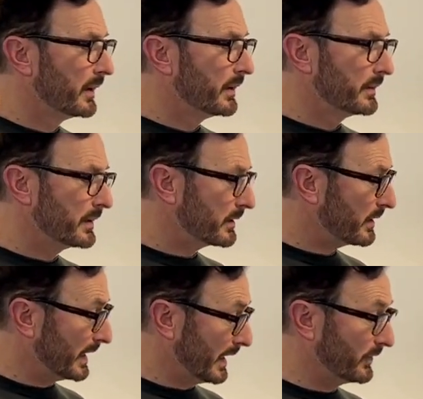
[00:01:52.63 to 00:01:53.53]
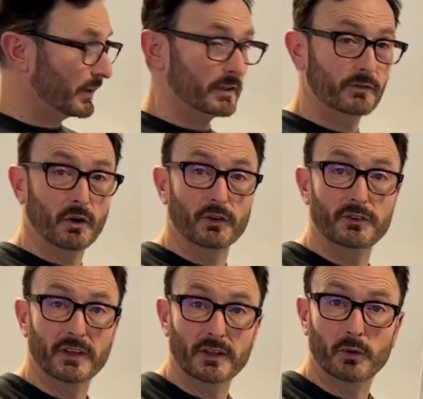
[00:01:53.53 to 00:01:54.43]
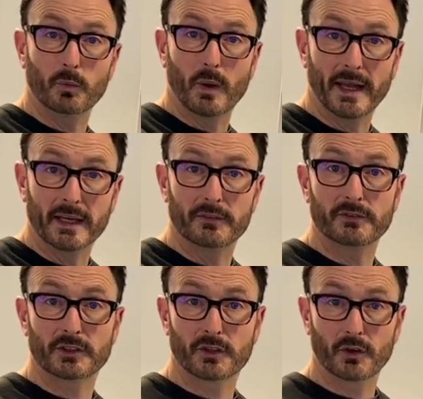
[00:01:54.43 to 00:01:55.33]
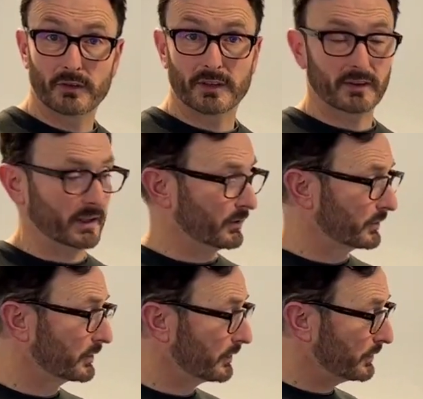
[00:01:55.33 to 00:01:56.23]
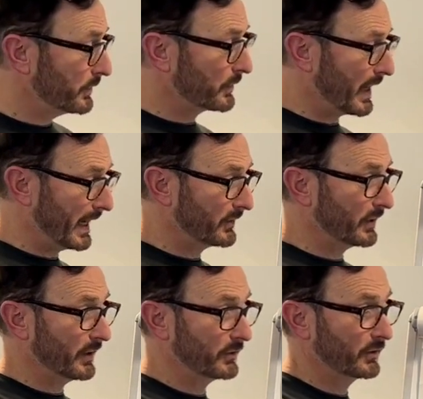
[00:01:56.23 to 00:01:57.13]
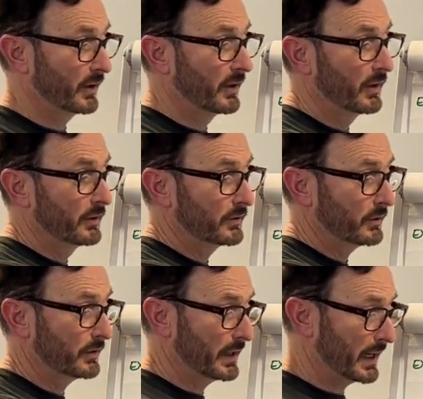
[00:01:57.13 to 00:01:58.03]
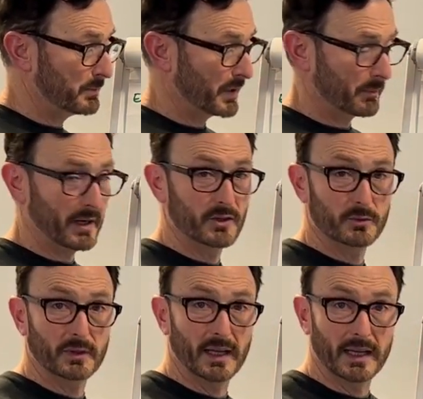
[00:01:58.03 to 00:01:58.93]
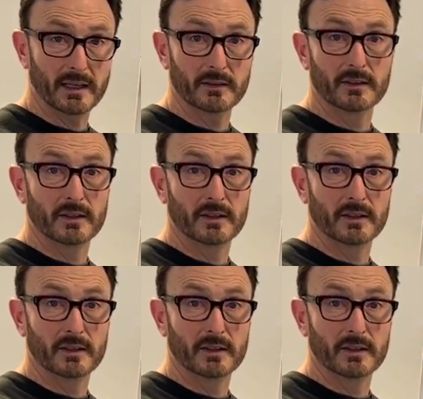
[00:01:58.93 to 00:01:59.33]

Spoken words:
The other thing is that you've got a single way of securing things, because if you've got access to the API management layer,